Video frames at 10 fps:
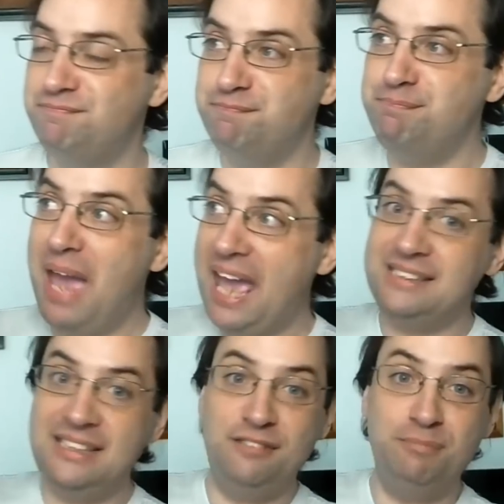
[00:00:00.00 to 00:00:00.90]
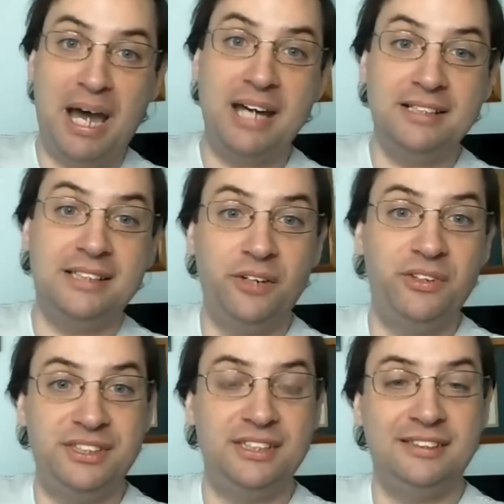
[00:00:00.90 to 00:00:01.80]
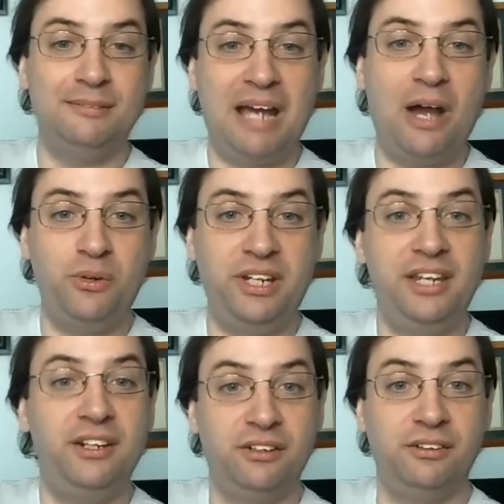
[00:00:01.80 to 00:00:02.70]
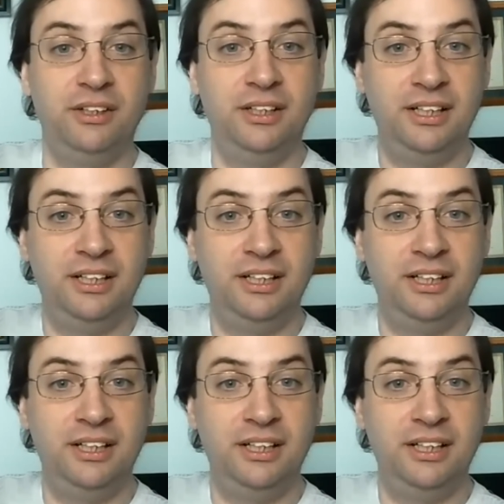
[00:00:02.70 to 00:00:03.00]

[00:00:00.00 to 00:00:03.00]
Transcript: massive monetary system out here.